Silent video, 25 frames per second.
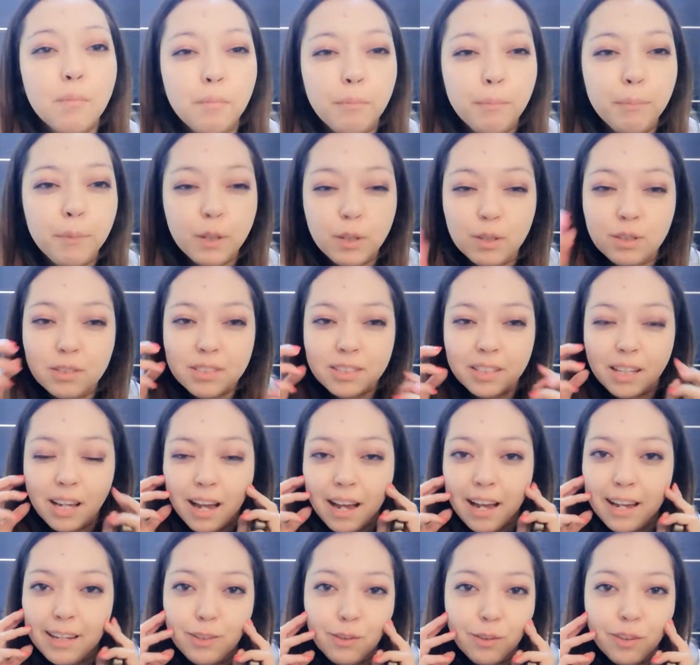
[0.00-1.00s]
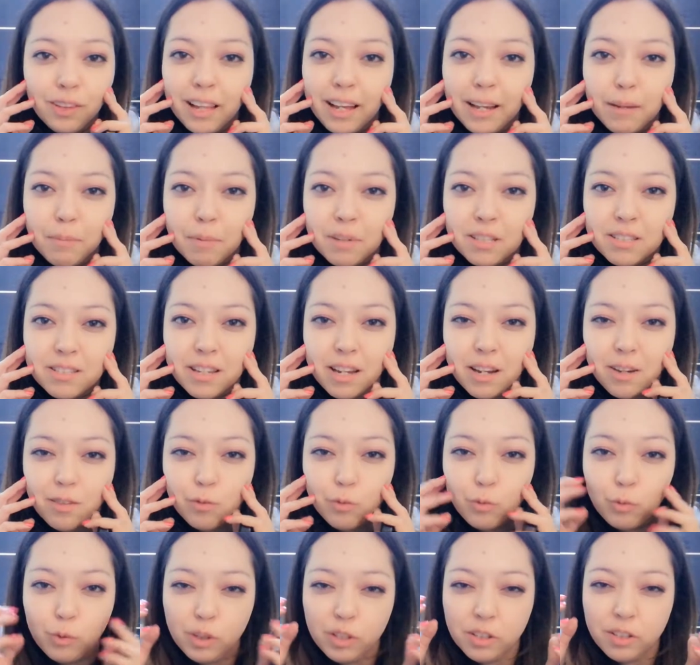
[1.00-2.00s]
Because I don't like myself
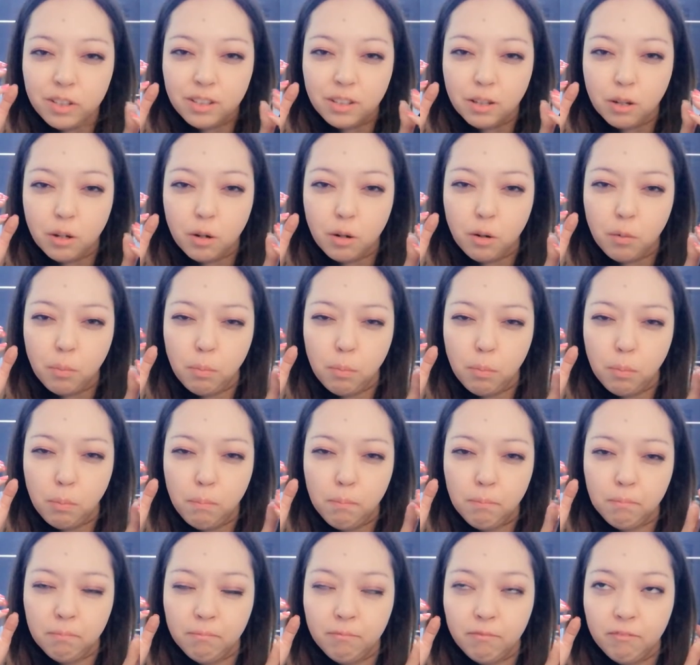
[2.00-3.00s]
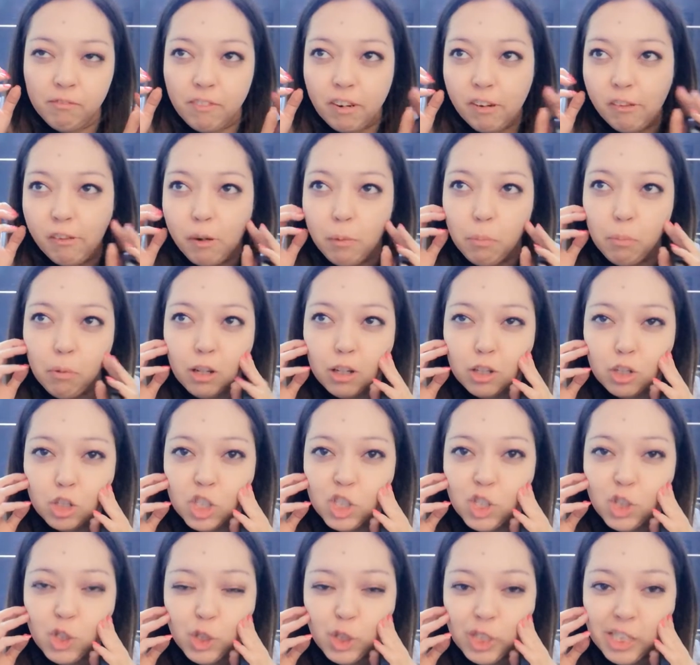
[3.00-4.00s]
with very blushy
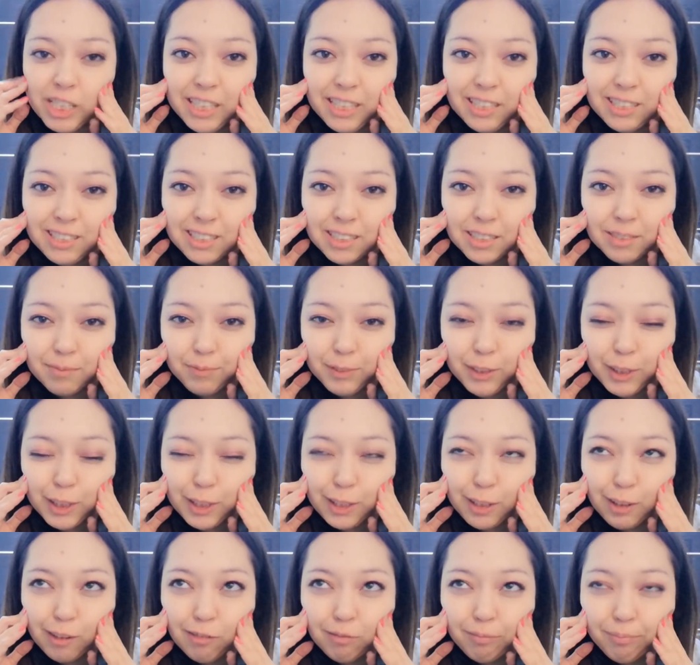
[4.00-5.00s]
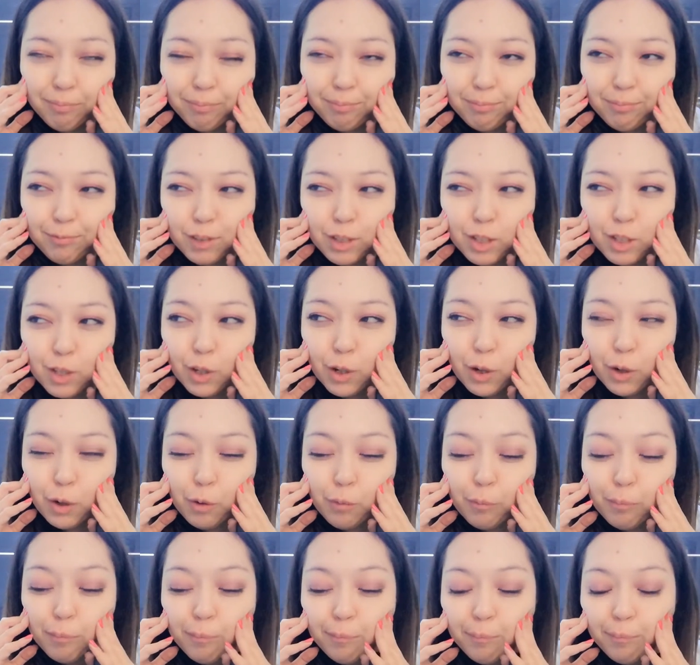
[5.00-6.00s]
cheeks, you know. So
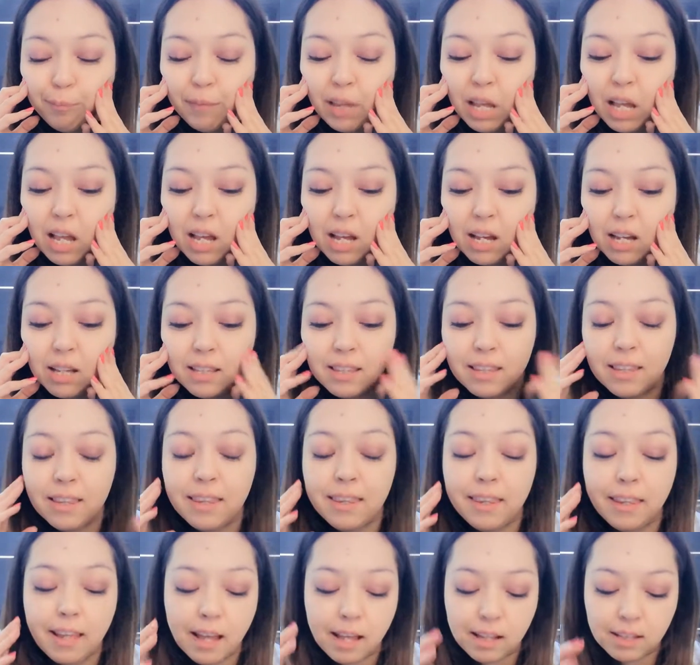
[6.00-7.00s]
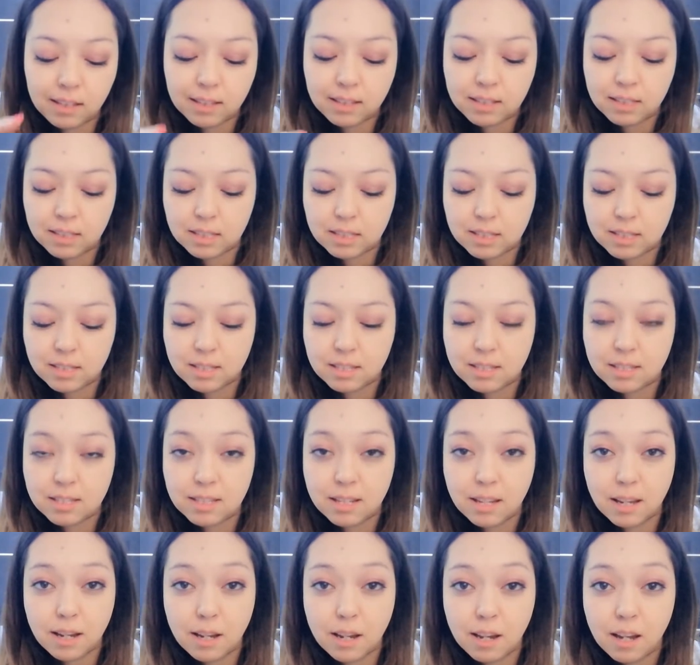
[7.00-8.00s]
that's,
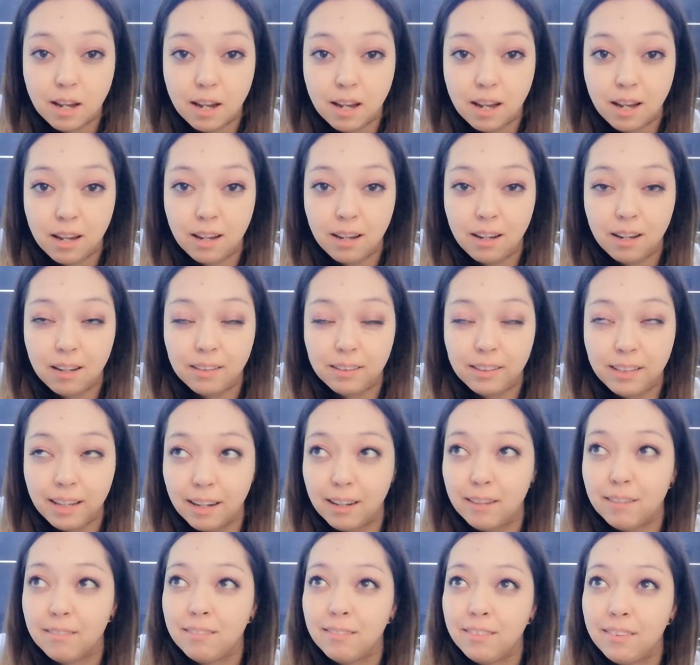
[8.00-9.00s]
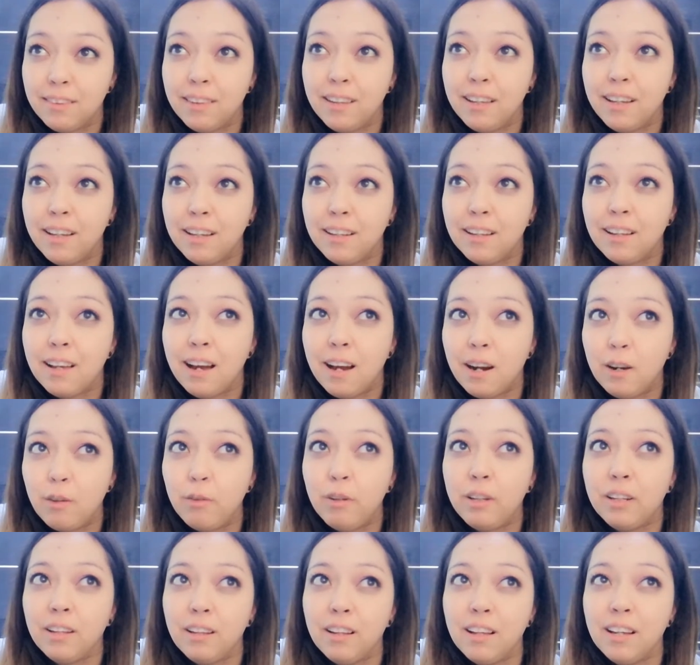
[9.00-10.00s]
yeah, that I
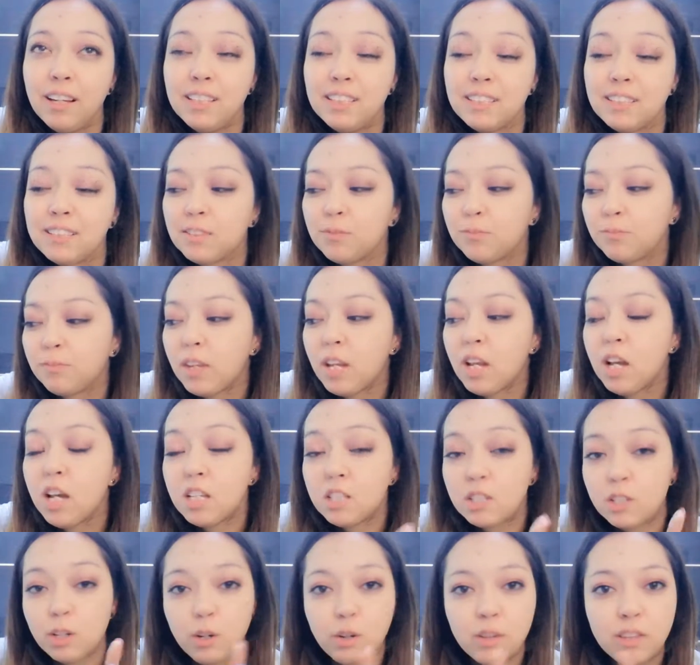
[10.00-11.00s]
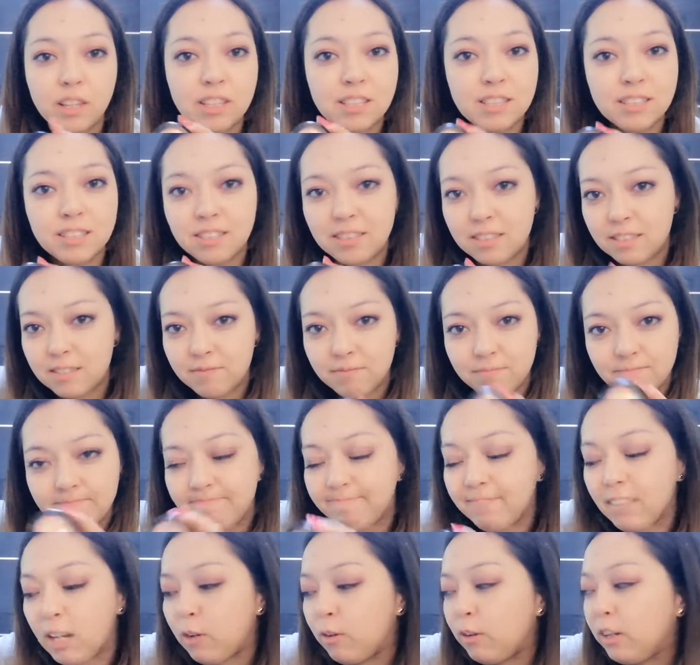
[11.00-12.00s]
realized. So this is,
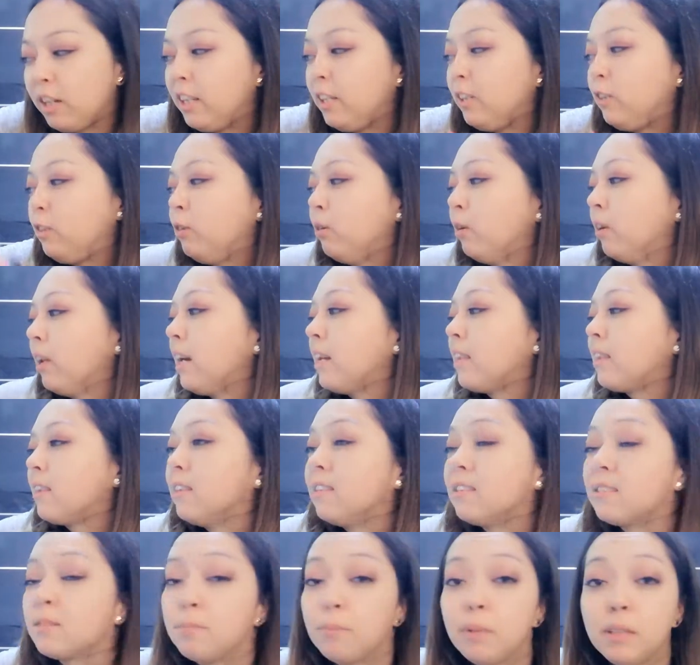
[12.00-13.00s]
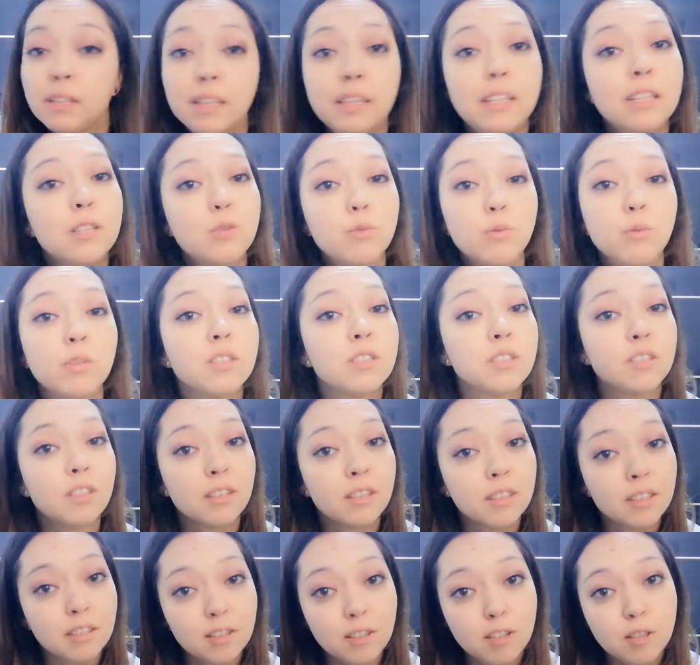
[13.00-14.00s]
I really do like this, but this was not
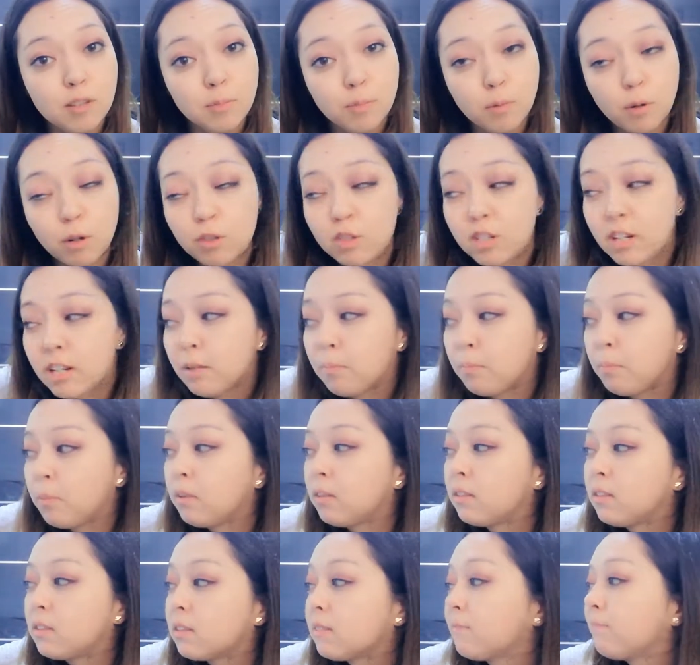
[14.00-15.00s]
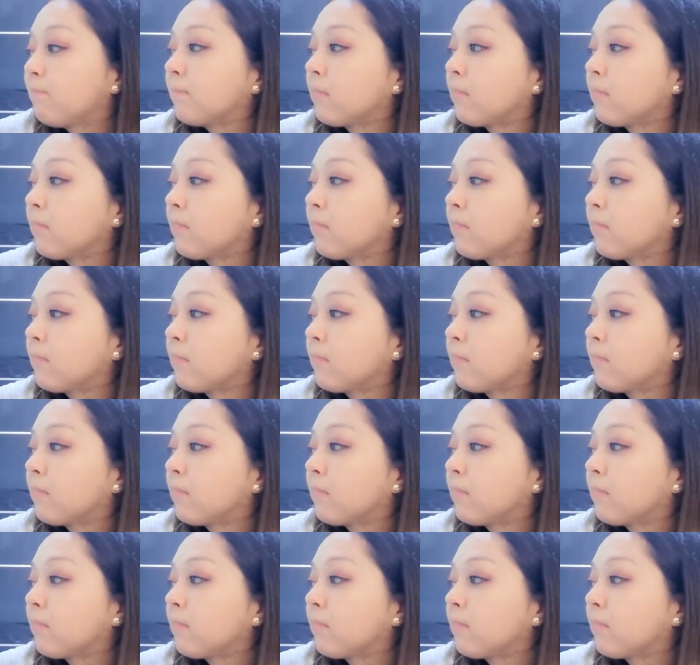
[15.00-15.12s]
on this project, but